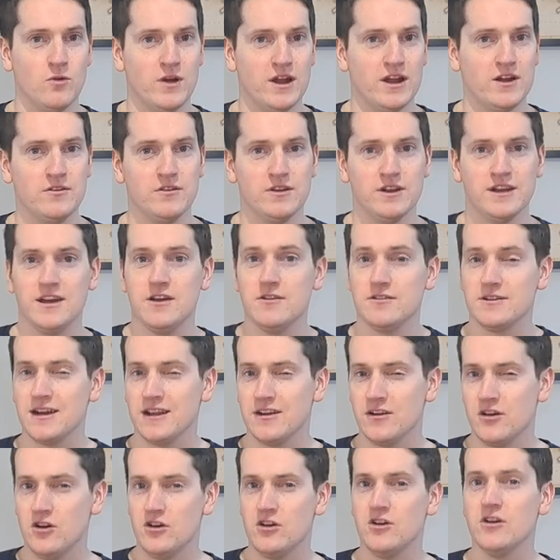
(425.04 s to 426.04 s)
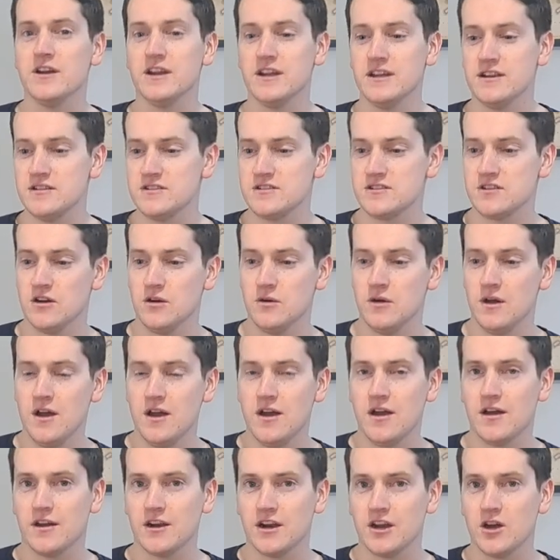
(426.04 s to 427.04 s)
rounded out and honeyed. So
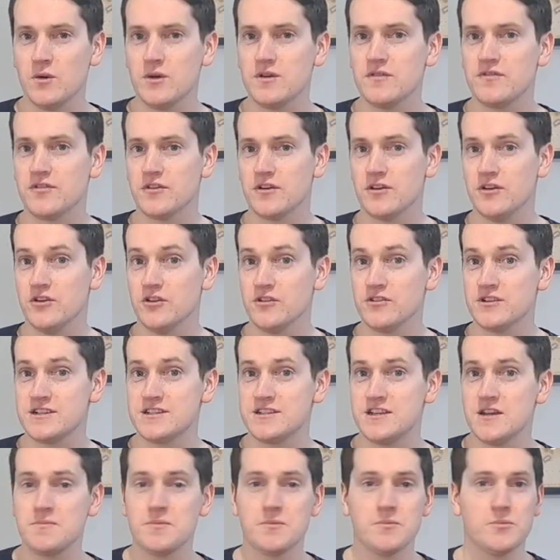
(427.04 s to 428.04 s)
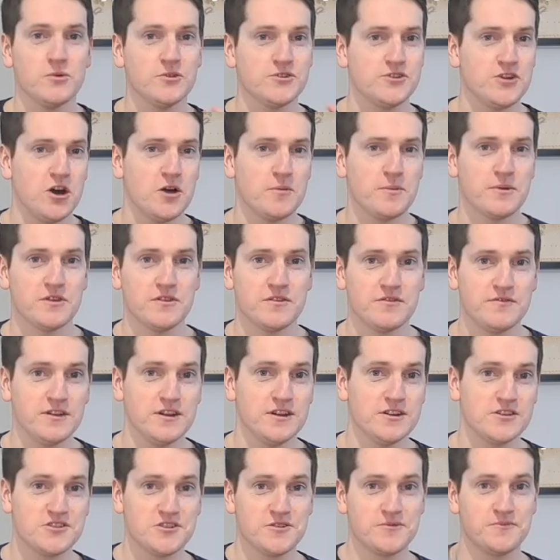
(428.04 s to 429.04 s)
I'm gonna go in for another sip, we'll top with the
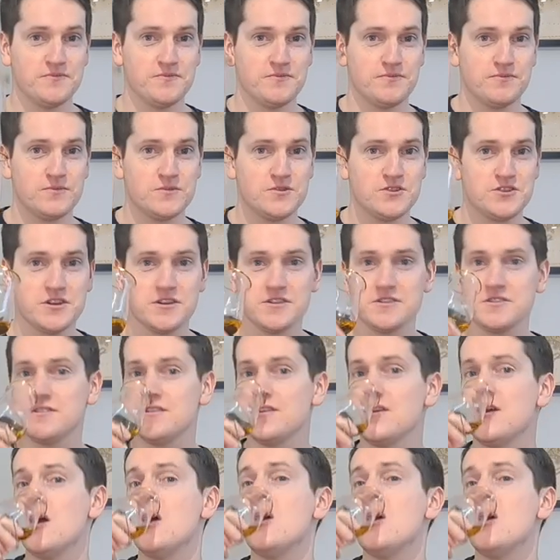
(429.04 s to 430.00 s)
finish. Cheers.